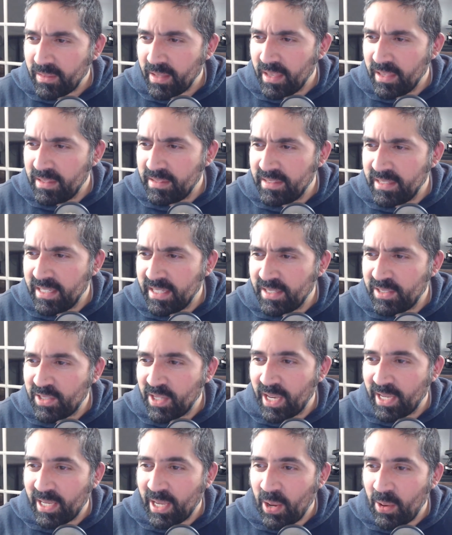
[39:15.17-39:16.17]
Z,
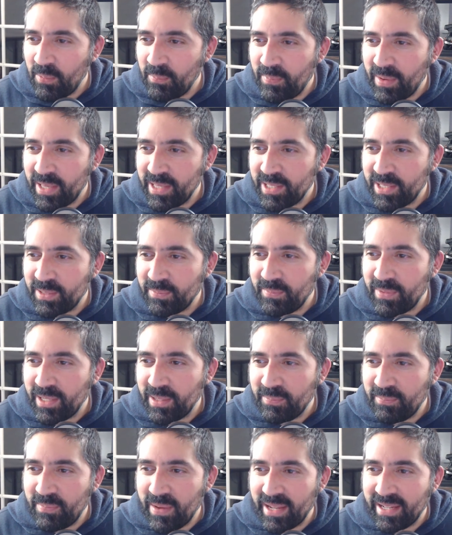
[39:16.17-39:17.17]
check out Benjamin
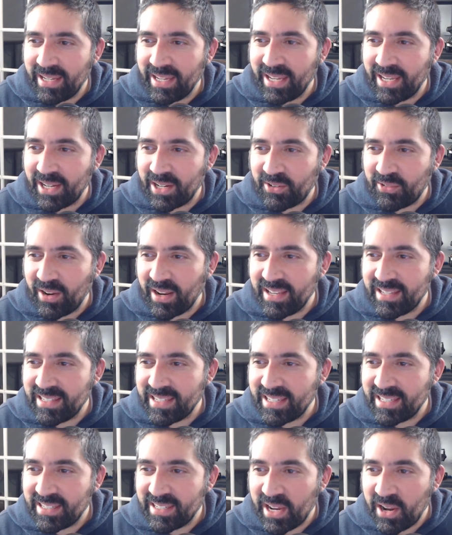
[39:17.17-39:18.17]
Bennett crazy
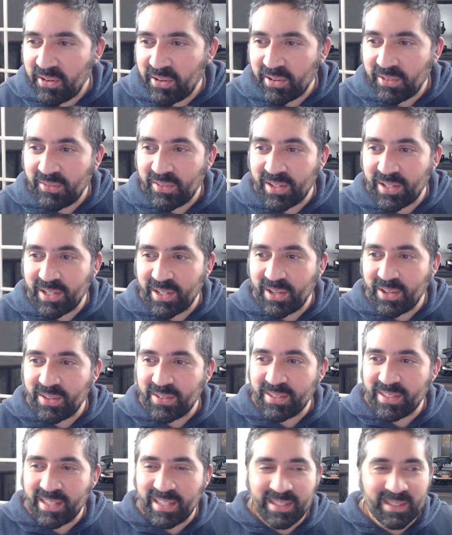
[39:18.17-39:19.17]
staring videos,
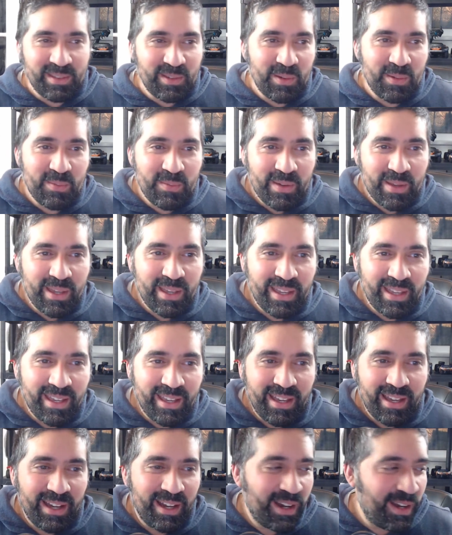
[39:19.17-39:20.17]
says Tom.
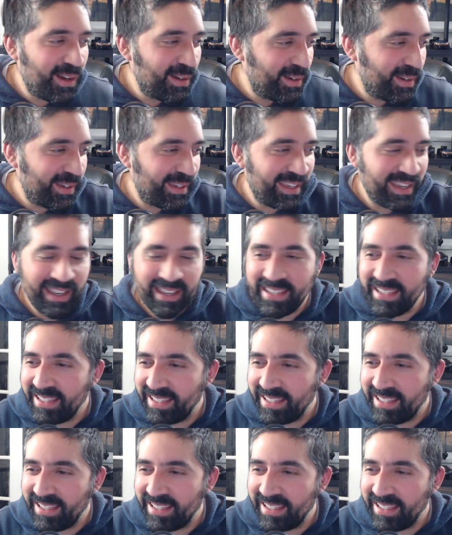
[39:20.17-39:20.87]
Oh, okay.